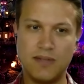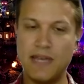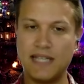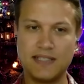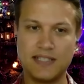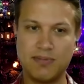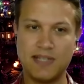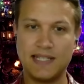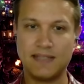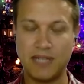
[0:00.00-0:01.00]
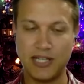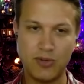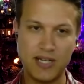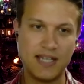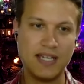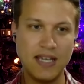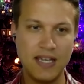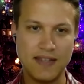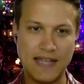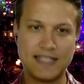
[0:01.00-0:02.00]
Amazing displays. And by the way,
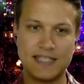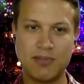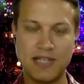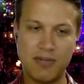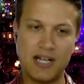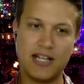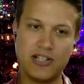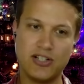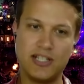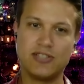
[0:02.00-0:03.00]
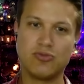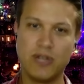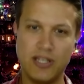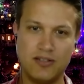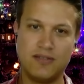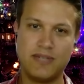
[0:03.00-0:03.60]
that display behind her is real.